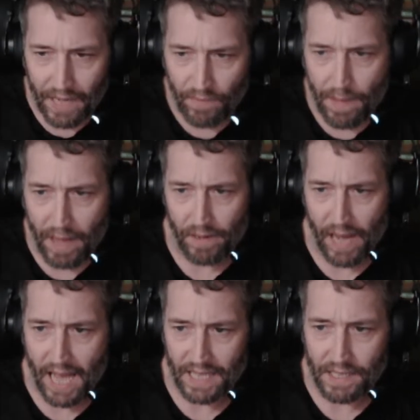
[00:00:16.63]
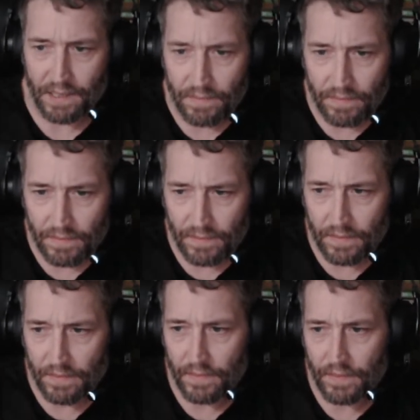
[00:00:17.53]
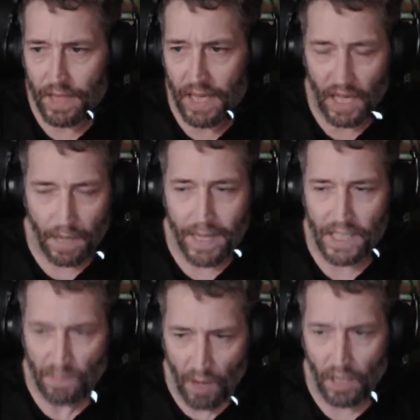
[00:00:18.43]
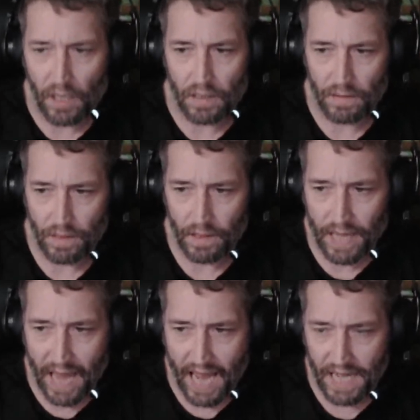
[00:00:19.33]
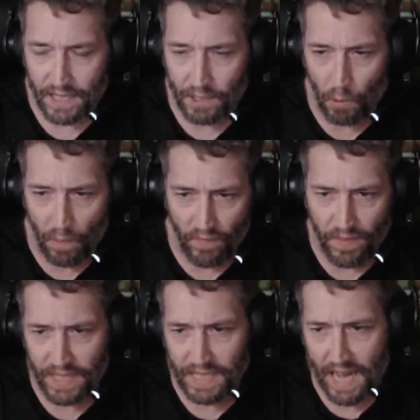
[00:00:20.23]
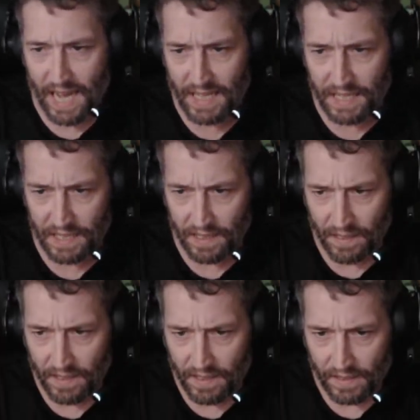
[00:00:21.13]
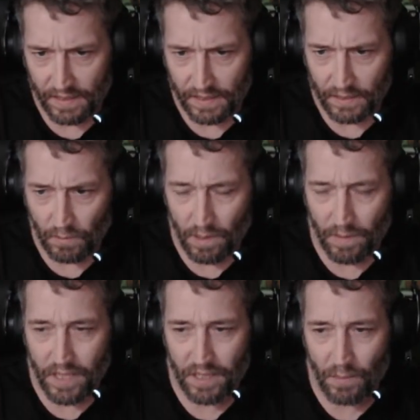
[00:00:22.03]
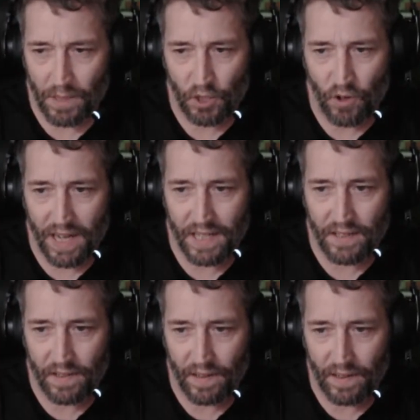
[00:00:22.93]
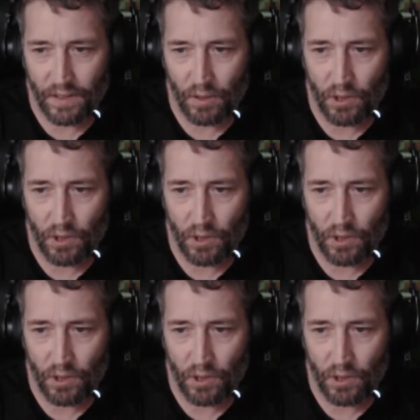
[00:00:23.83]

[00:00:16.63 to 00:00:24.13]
better, guys. And I'm gonna make it smaller again. So we went from this, guys. We were trying to do two